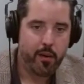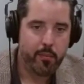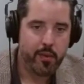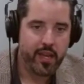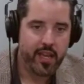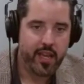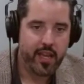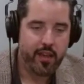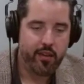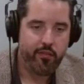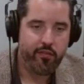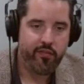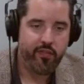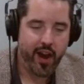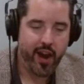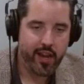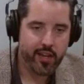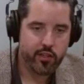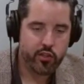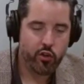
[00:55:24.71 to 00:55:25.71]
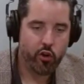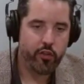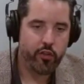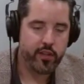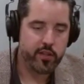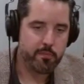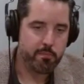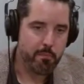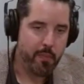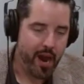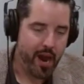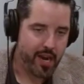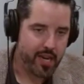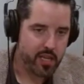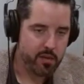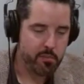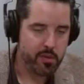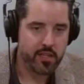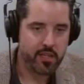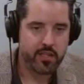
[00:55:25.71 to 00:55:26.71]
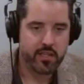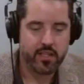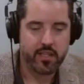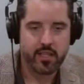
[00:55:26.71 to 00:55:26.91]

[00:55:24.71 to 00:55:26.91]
He finds all these monuments,